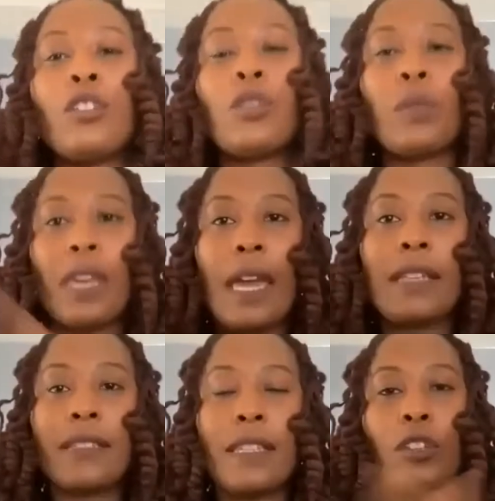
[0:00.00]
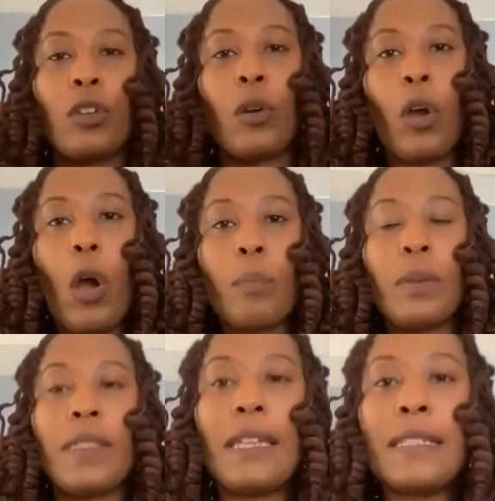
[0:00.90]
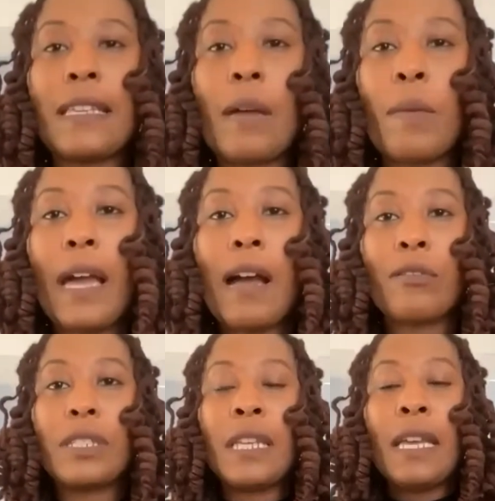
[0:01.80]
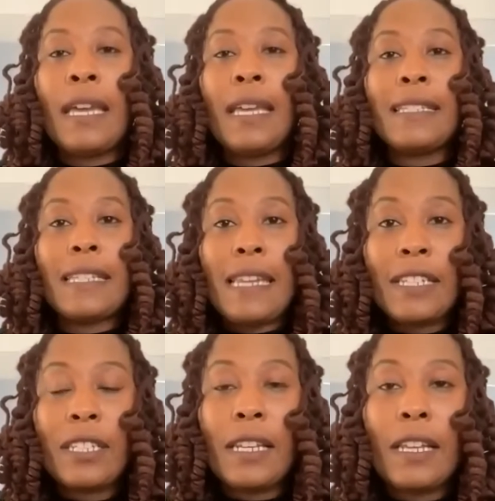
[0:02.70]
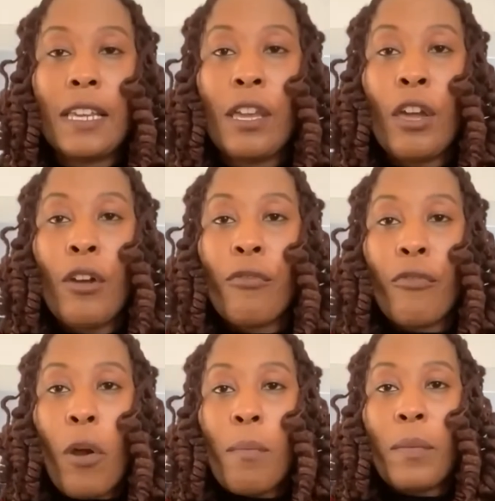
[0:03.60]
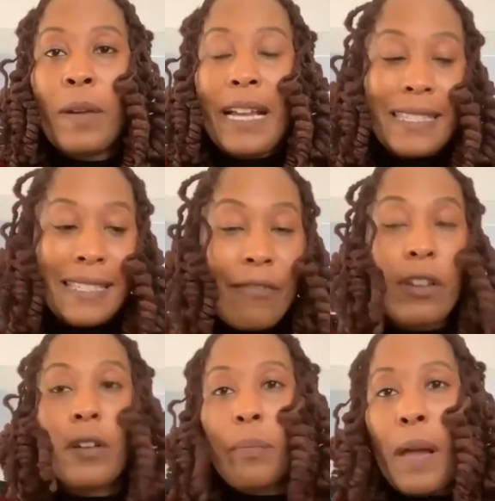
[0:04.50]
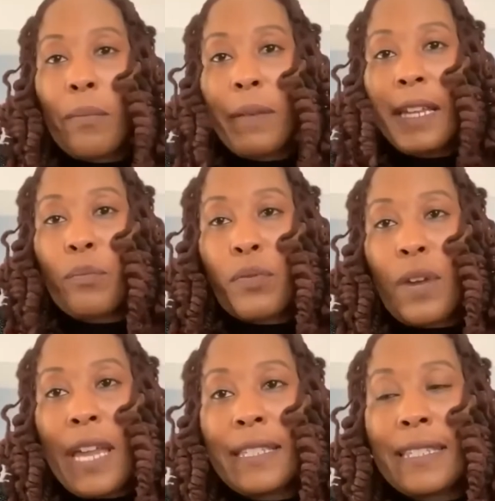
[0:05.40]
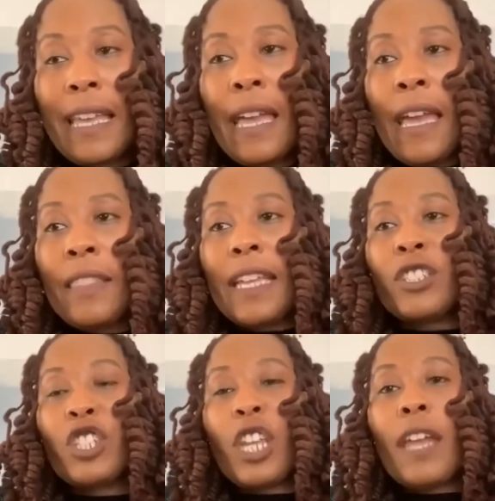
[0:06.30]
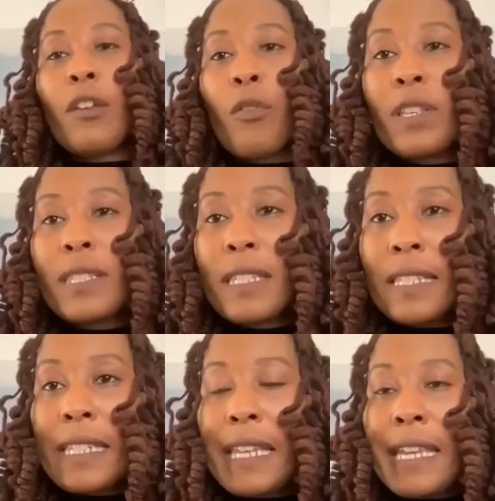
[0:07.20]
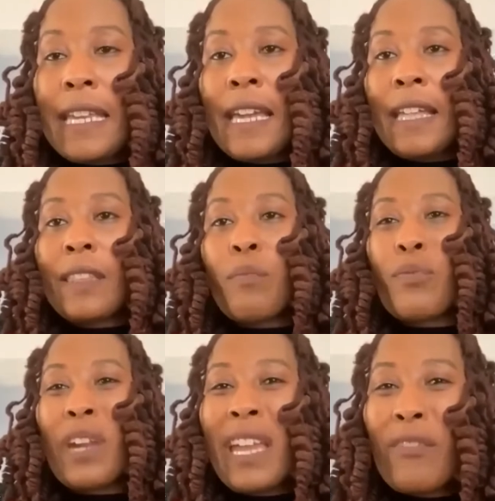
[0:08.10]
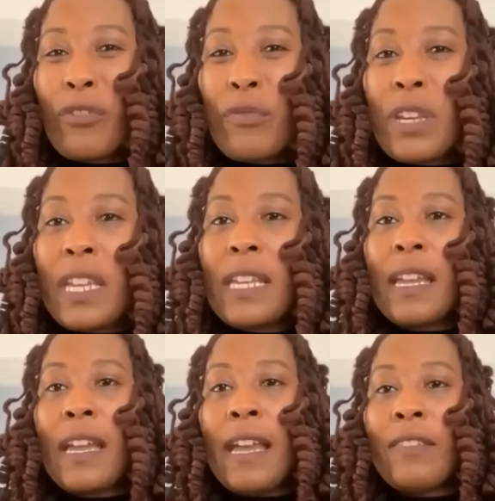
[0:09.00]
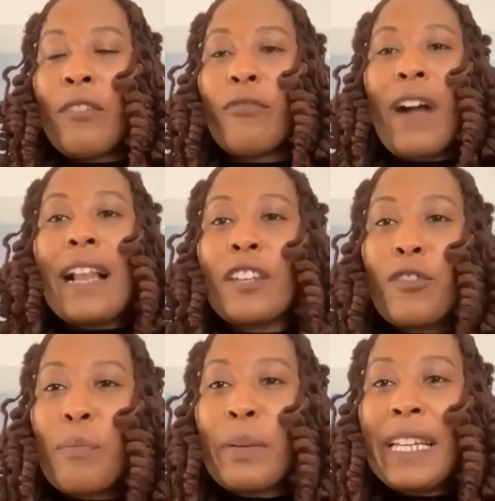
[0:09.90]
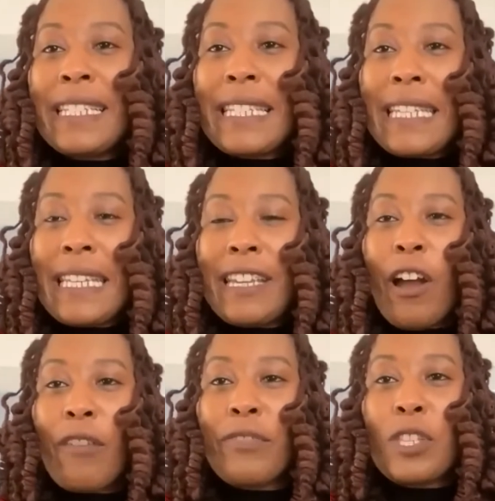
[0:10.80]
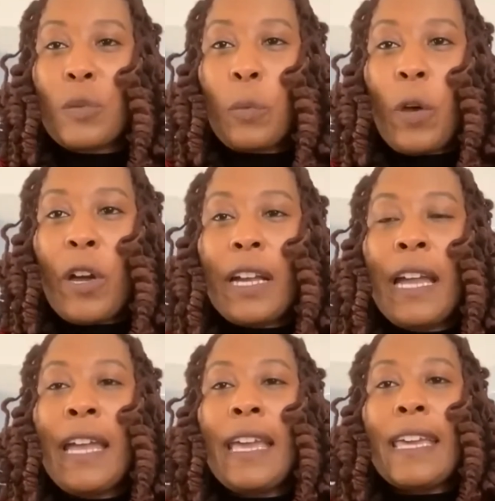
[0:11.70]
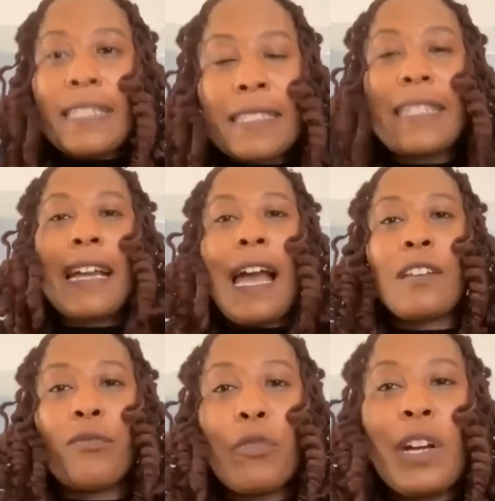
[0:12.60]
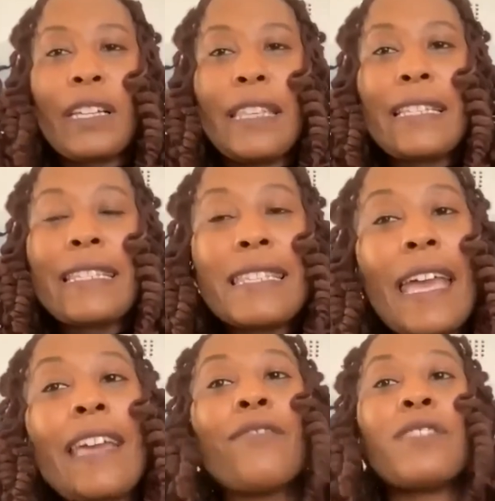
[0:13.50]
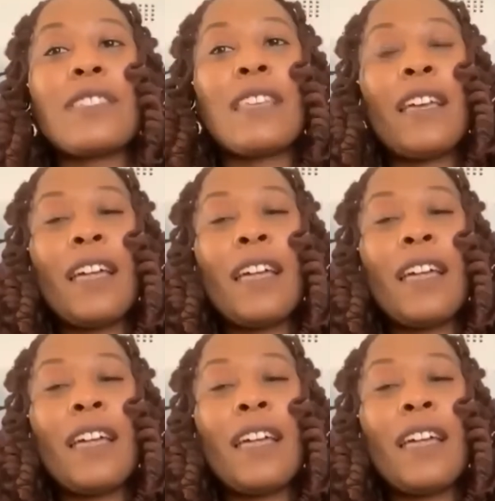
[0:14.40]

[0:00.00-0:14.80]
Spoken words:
to get your copy that is coming out internationally from Cassava Republic Press. The generosity, the bravery, the vulnerability of this work is the kind of work that saves